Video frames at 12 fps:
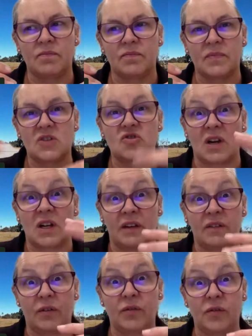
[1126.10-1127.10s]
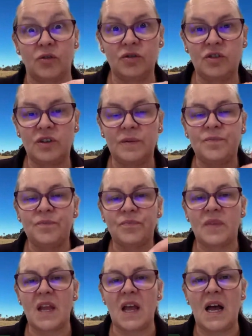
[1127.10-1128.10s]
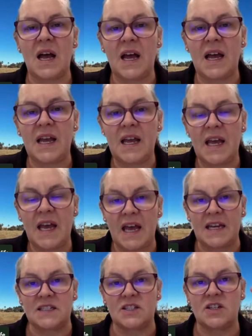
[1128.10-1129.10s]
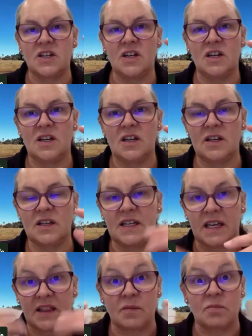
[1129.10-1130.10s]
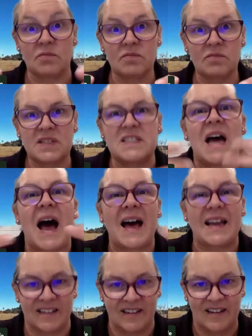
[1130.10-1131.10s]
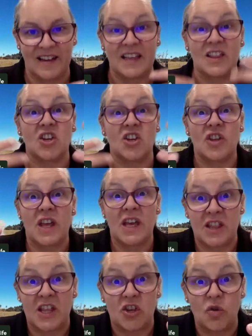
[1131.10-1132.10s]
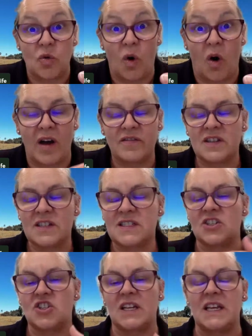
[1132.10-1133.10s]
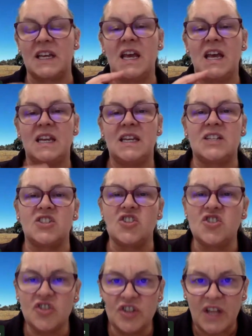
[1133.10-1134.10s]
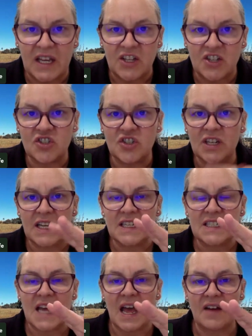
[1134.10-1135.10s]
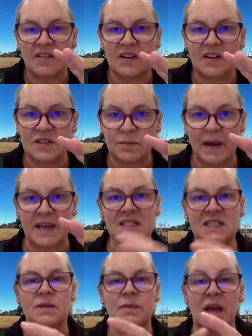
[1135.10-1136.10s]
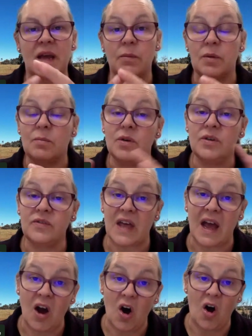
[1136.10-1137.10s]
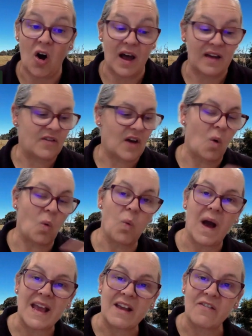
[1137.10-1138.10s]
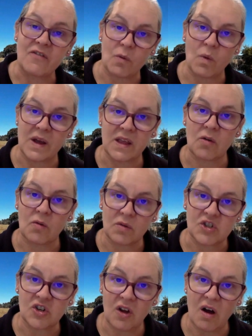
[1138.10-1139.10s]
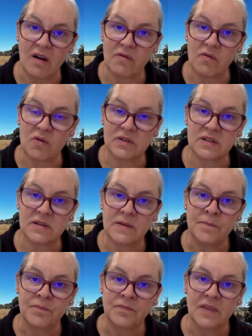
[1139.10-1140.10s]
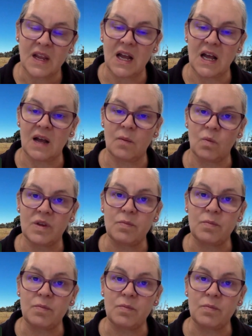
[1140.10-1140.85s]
struggling for food, and get them started in their new hive, essentially. Now, to do that, you do need to have enough space to be able to move that hive away from where their original hive was. With